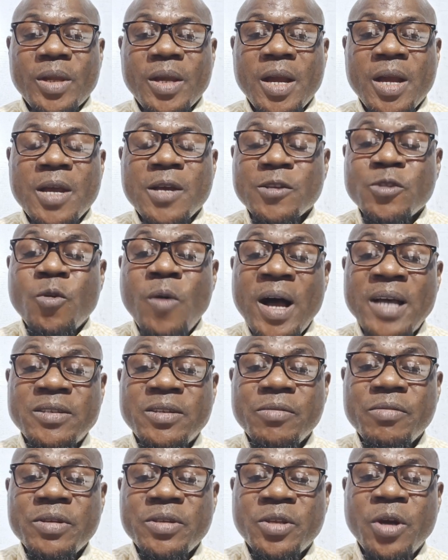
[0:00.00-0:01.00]
So as
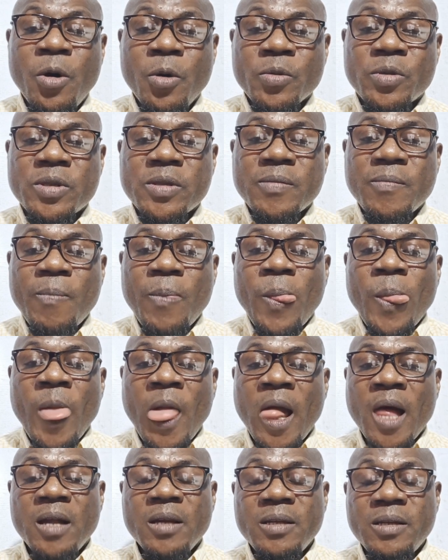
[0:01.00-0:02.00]
a result,
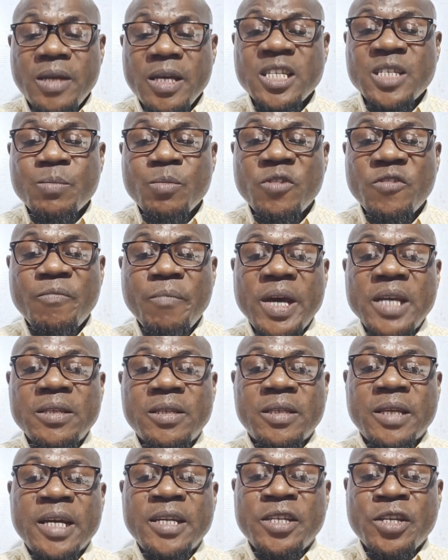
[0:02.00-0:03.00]
this movement
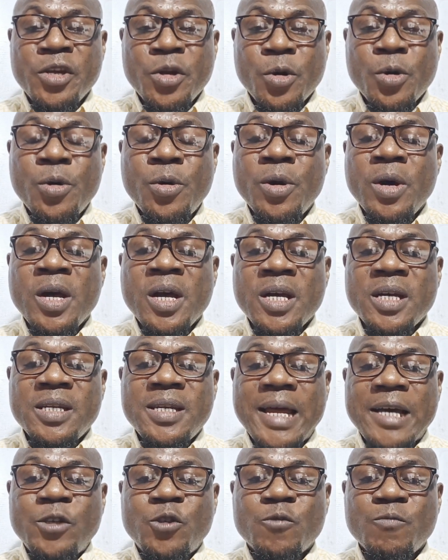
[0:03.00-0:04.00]
said no,
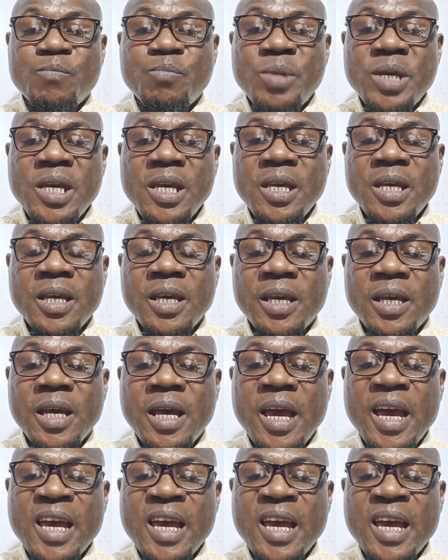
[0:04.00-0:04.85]
there should be a